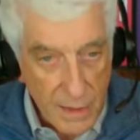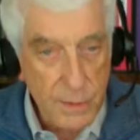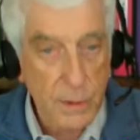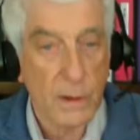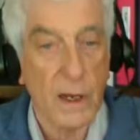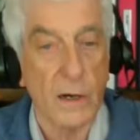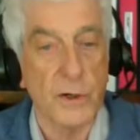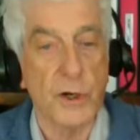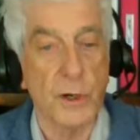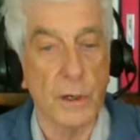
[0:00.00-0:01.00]
the
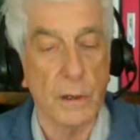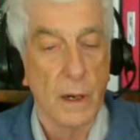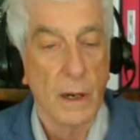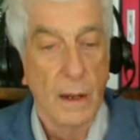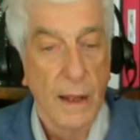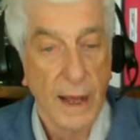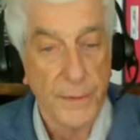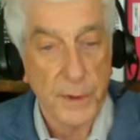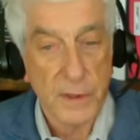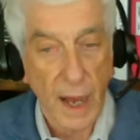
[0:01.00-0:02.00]
culture at
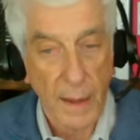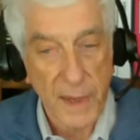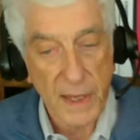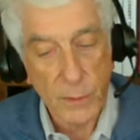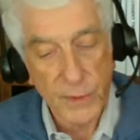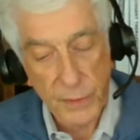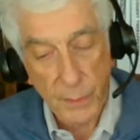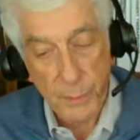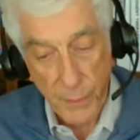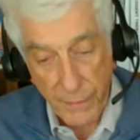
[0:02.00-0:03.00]
the time. It was a
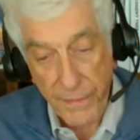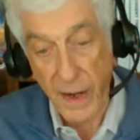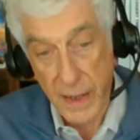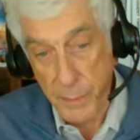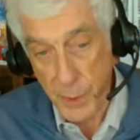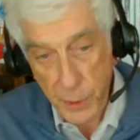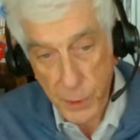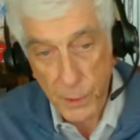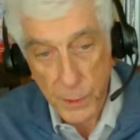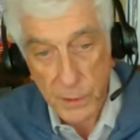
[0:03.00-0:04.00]
fairly
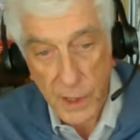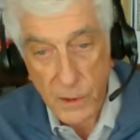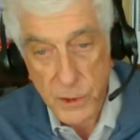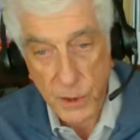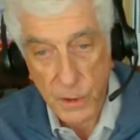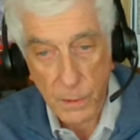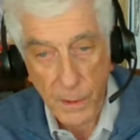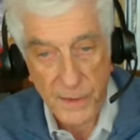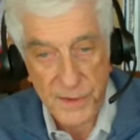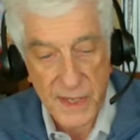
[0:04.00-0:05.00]
peculiar culture
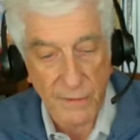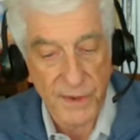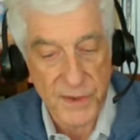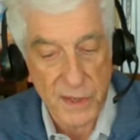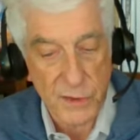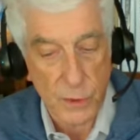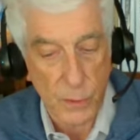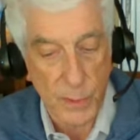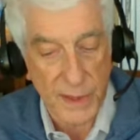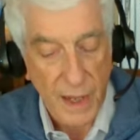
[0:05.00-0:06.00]
around San Francisco,
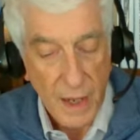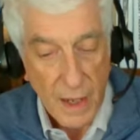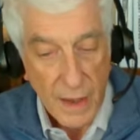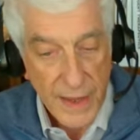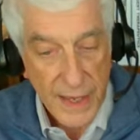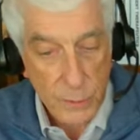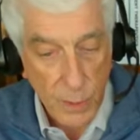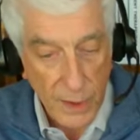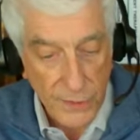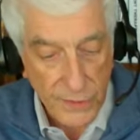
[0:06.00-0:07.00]
but it
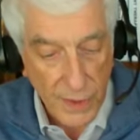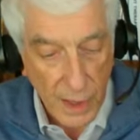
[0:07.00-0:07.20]
was